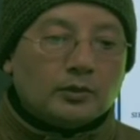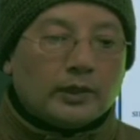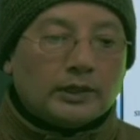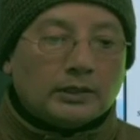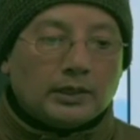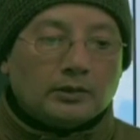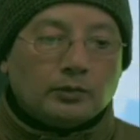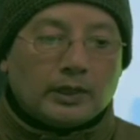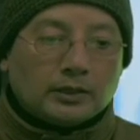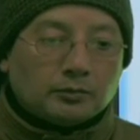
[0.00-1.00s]
28th
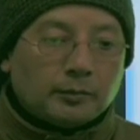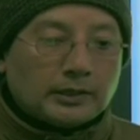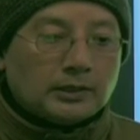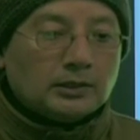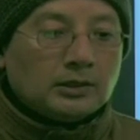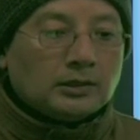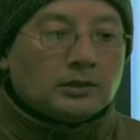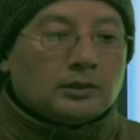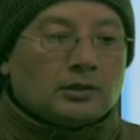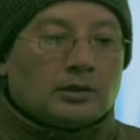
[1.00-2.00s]
we are expecting
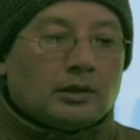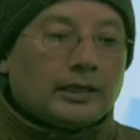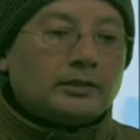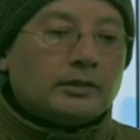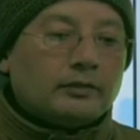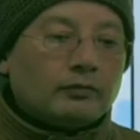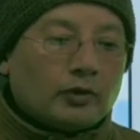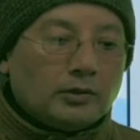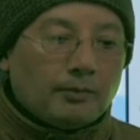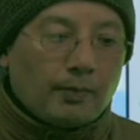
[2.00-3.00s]
light rainfall